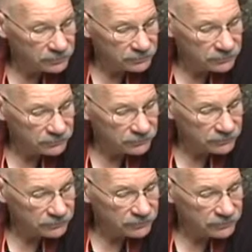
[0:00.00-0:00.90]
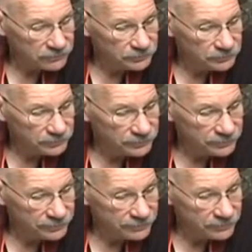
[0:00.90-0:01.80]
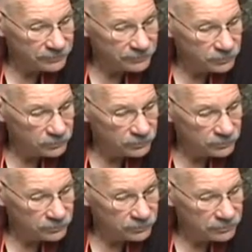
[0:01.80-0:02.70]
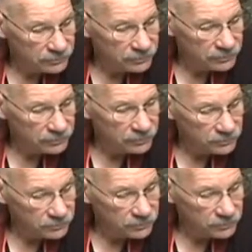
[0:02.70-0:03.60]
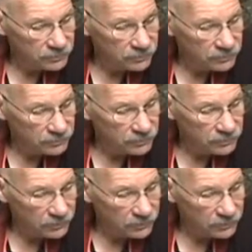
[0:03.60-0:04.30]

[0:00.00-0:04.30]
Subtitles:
This person isn't speaking.